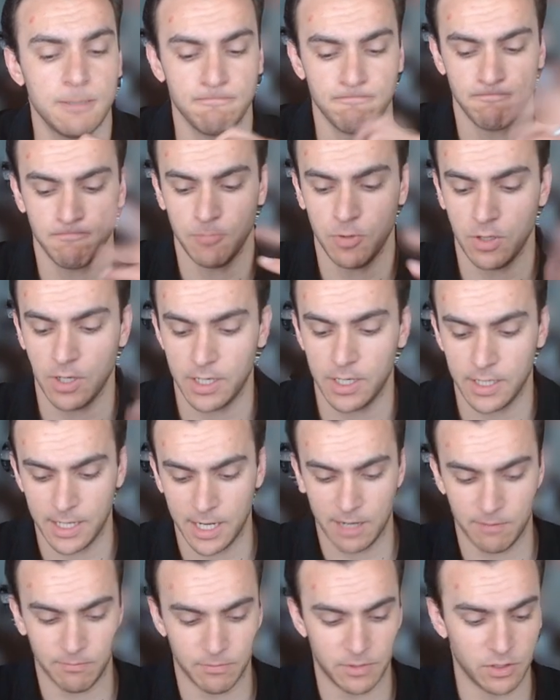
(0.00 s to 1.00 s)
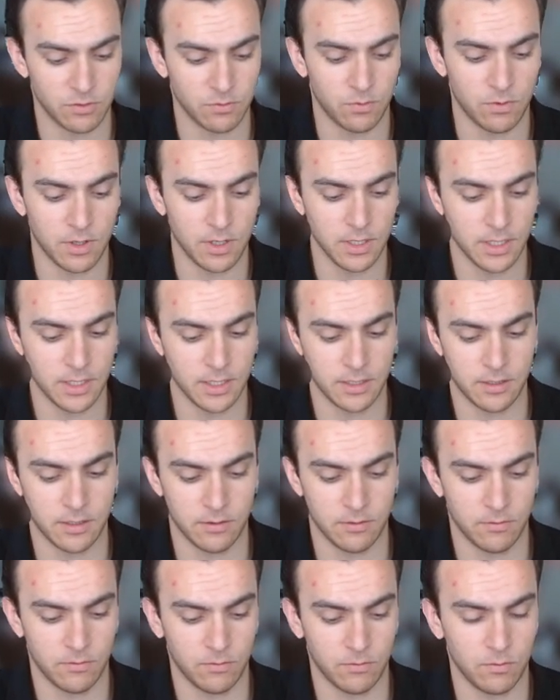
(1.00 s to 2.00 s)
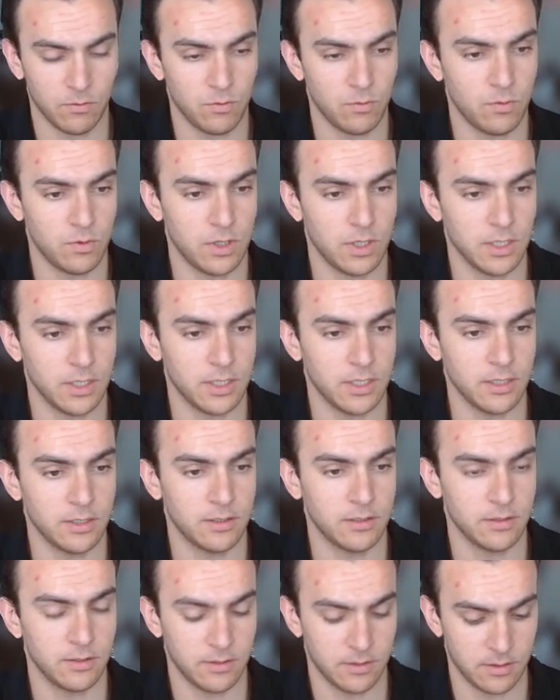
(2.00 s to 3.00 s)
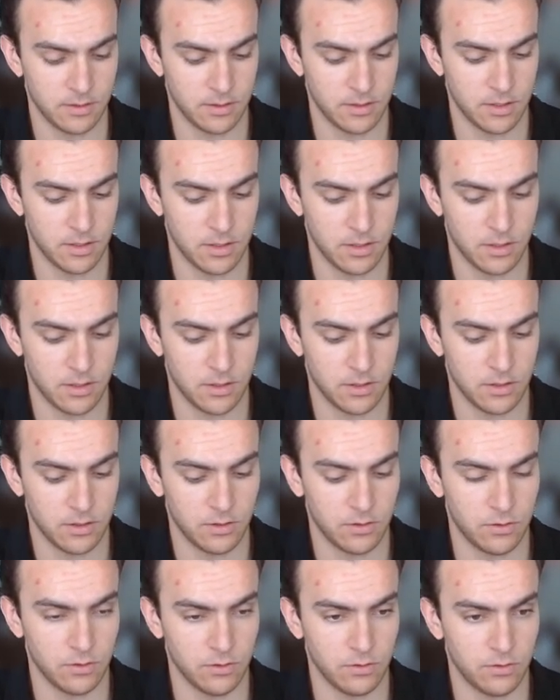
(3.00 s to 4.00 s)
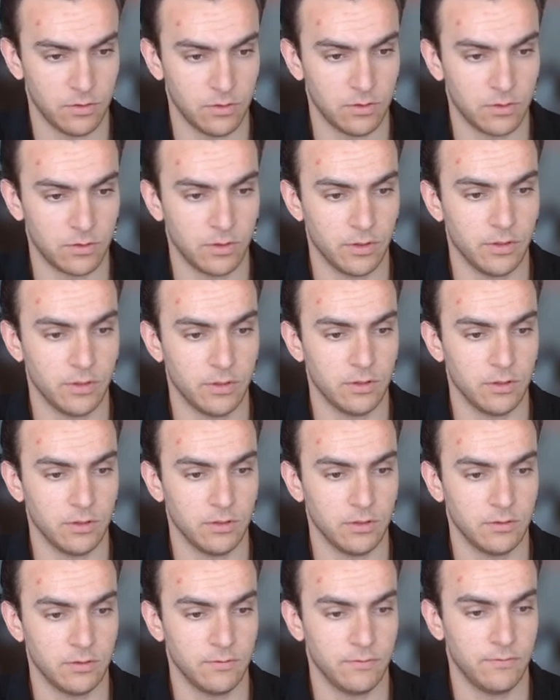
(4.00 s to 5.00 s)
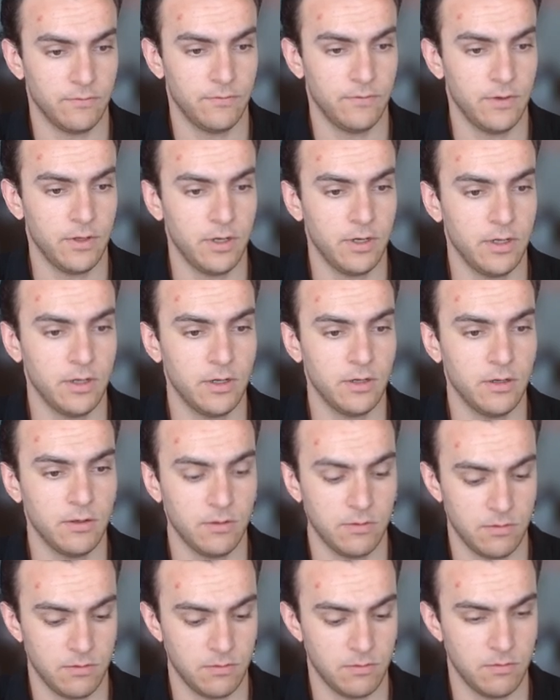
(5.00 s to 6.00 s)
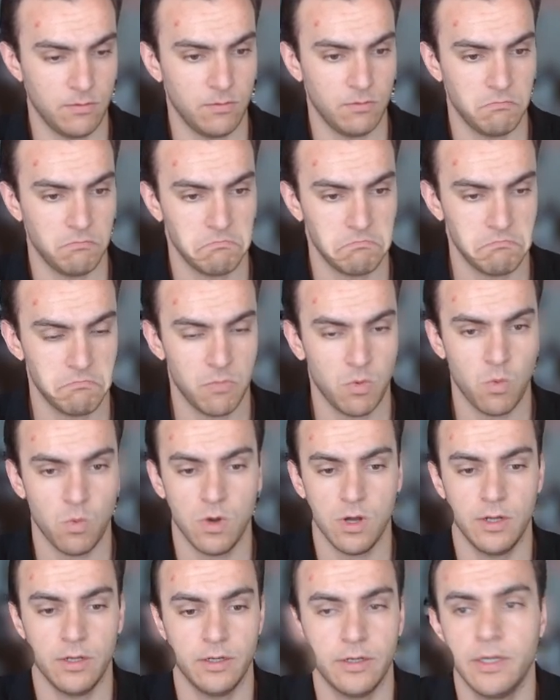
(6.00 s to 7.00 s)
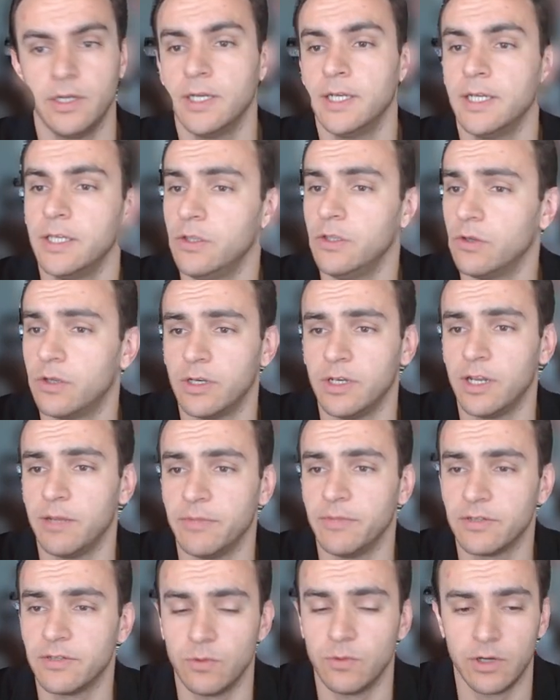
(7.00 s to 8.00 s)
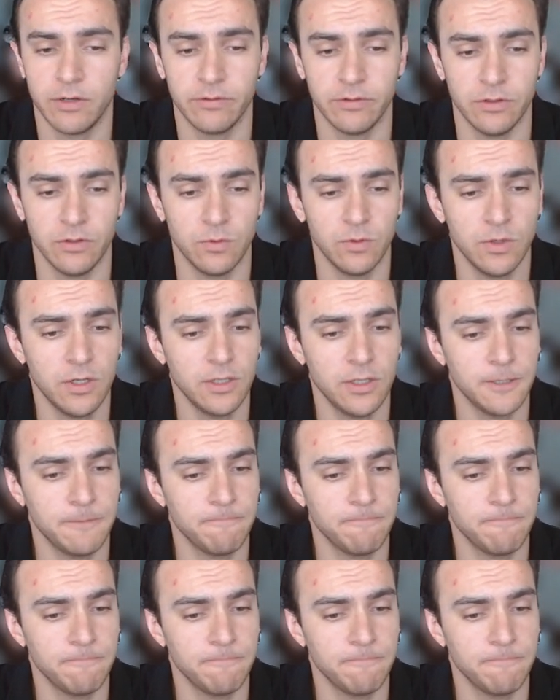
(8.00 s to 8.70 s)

You're going to name this wallet, Wallet Tutorial Video 1. You can name this whatever you want.